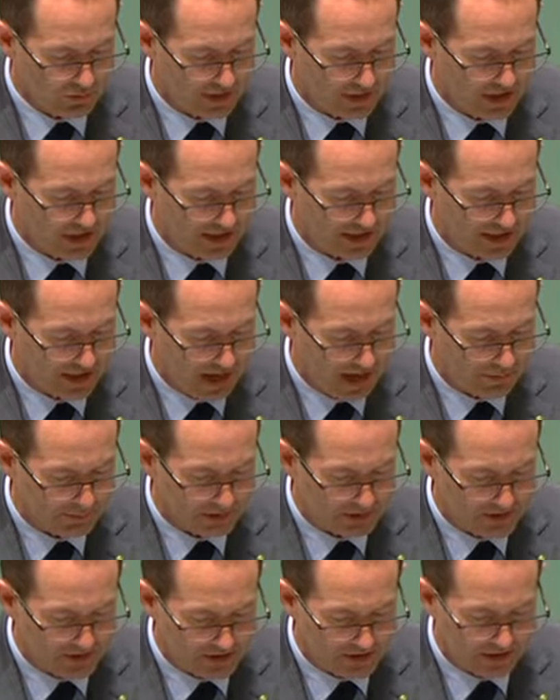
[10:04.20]
which had
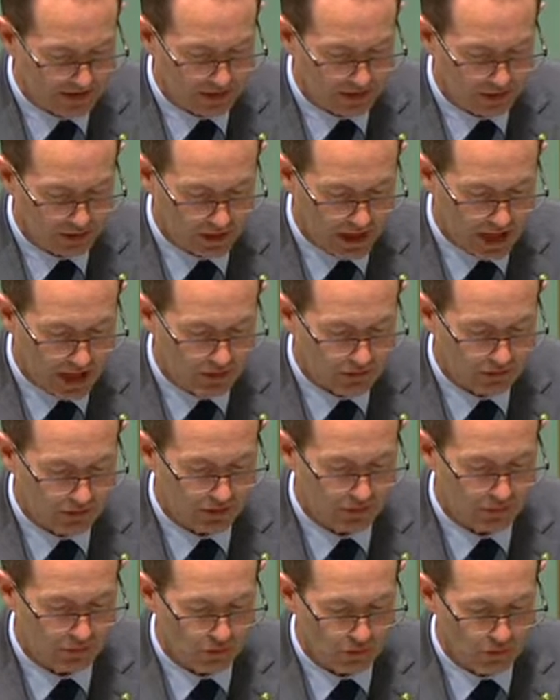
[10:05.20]
campuses in
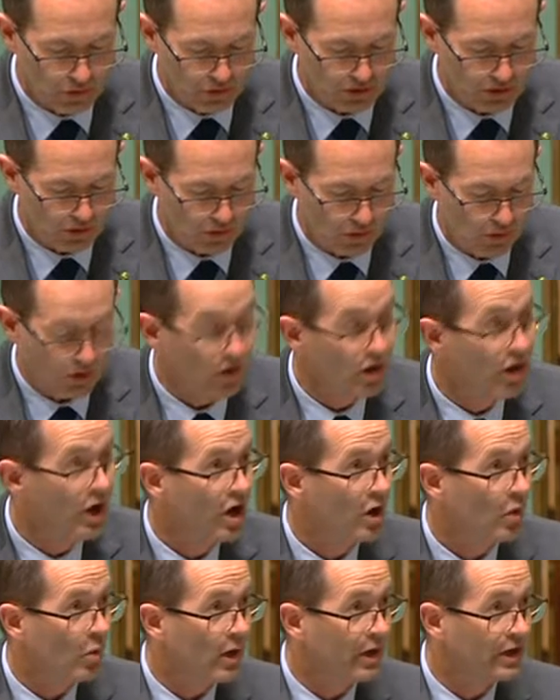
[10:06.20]
Caloundra and Maroochydore,
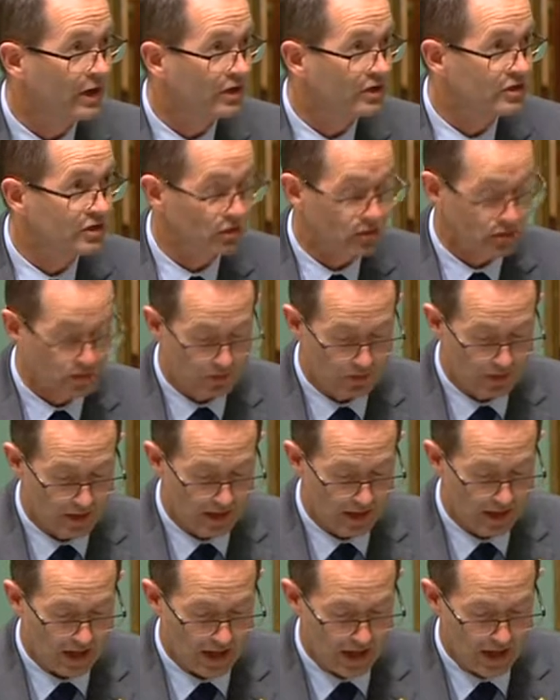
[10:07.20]
went into
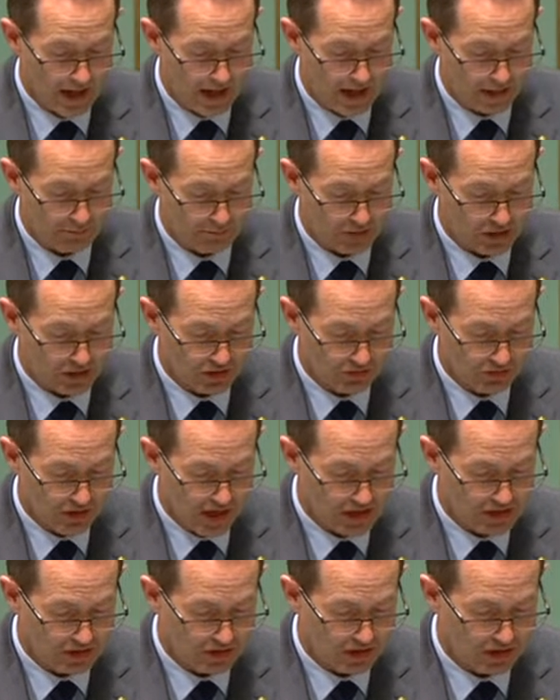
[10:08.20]

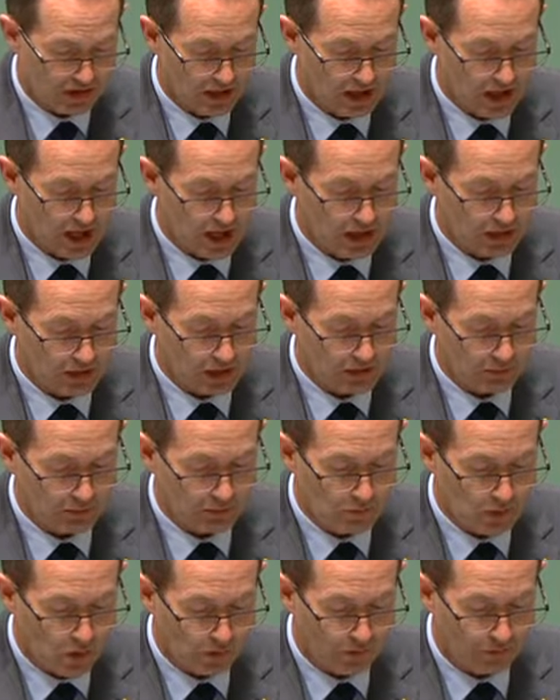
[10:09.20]
administration,
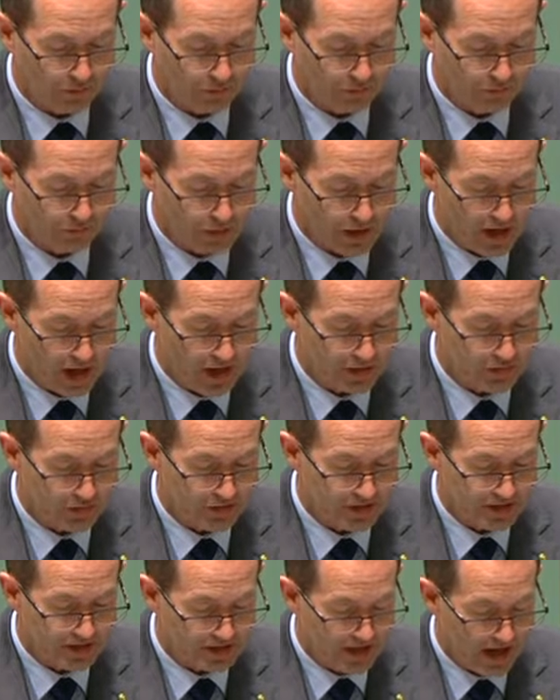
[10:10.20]
leaving more than
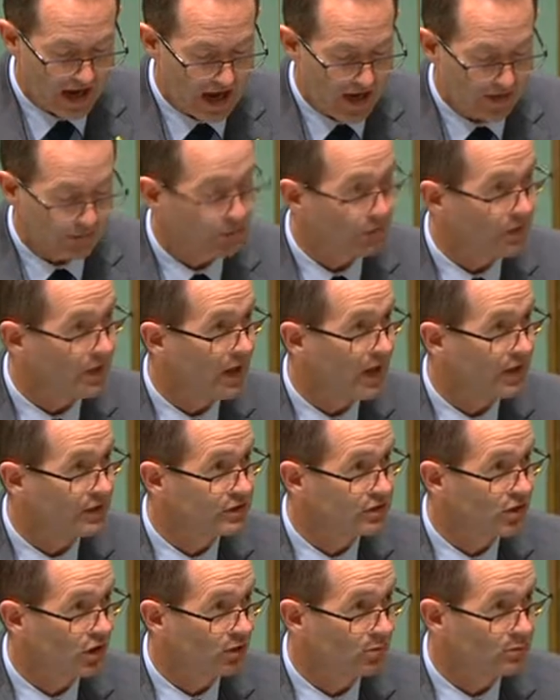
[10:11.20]
300 staff
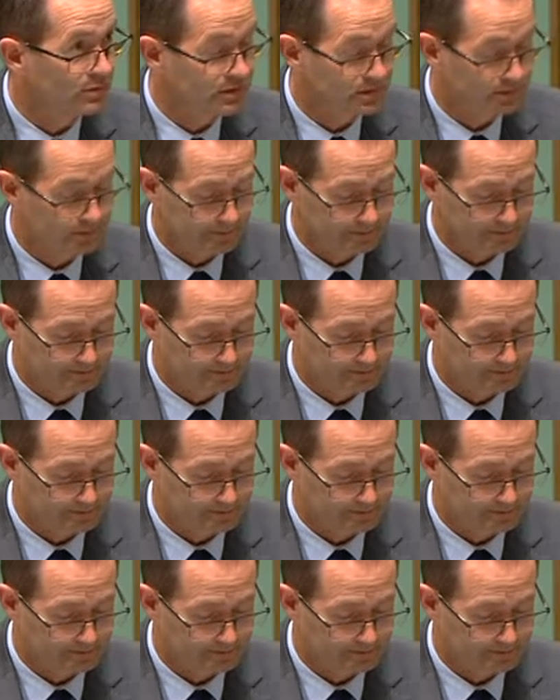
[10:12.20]
without jobs.